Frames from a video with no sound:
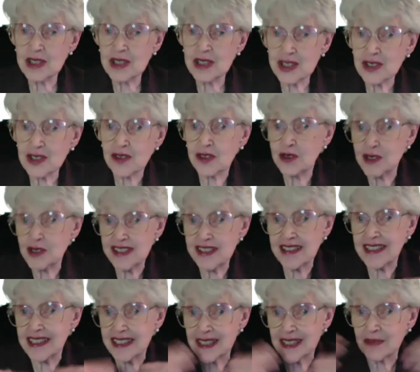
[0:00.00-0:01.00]
course is a
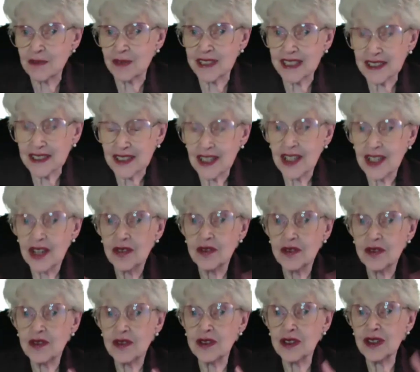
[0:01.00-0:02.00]
template
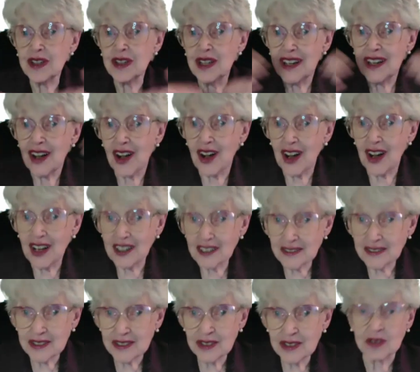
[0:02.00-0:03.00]
for all,
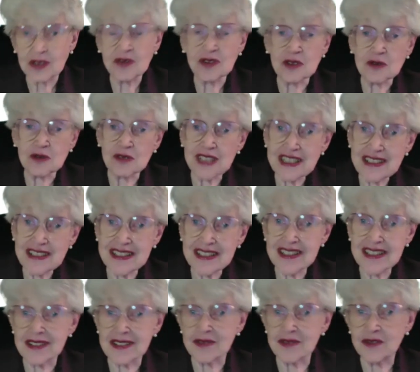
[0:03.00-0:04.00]
for
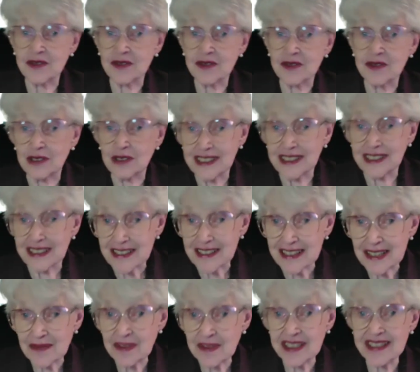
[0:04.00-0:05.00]
racism, for
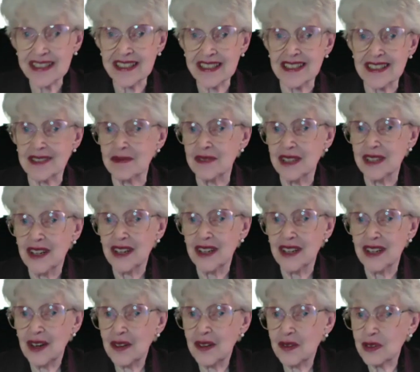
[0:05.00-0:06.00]
anti-Semitism,
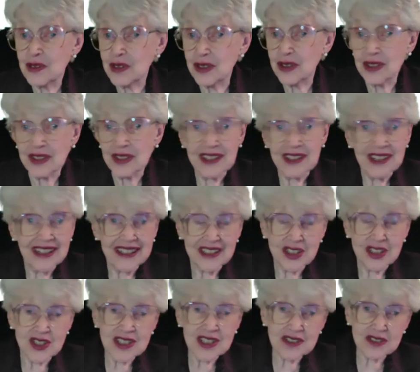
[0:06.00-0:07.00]
for Shia
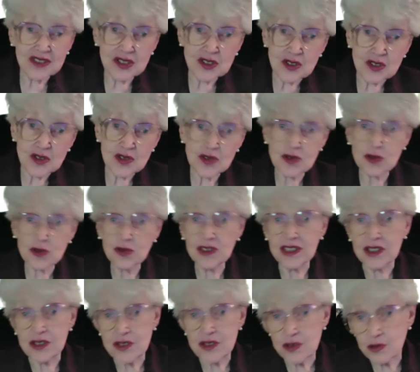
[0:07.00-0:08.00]
versus Sunni or
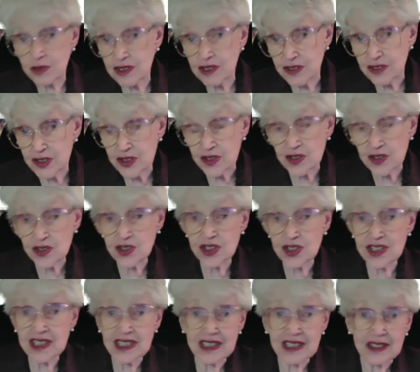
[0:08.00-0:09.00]
Sunni versus
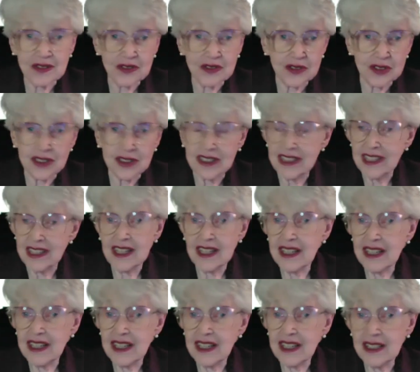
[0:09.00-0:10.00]
Shia, for,
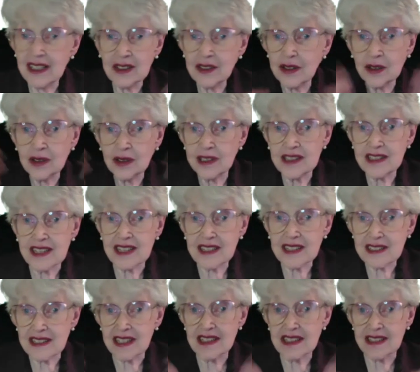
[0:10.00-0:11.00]

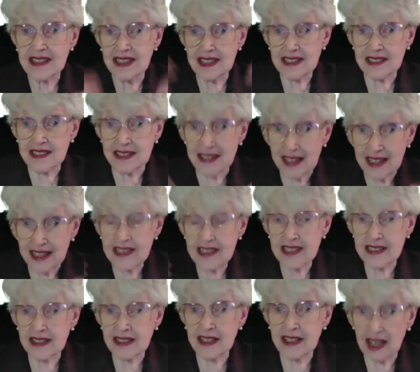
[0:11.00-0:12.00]
it's
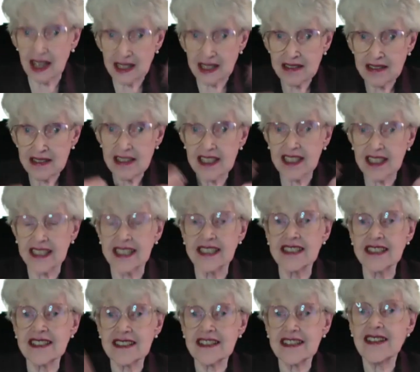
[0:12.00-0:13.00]
us against
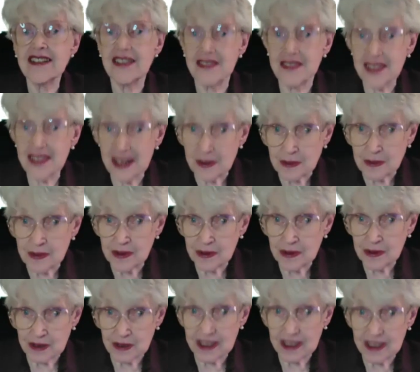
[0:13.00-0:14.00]
them,
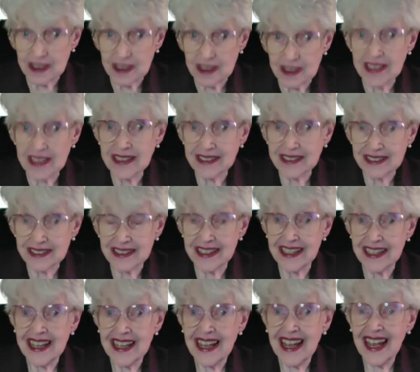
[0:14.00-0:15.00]
right?
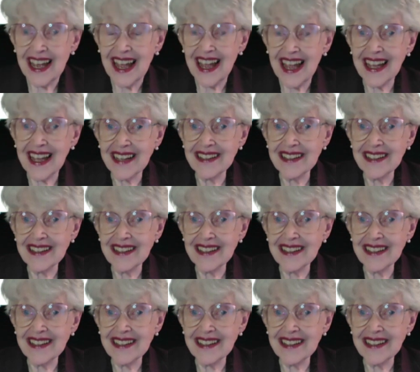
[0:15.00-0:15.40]
And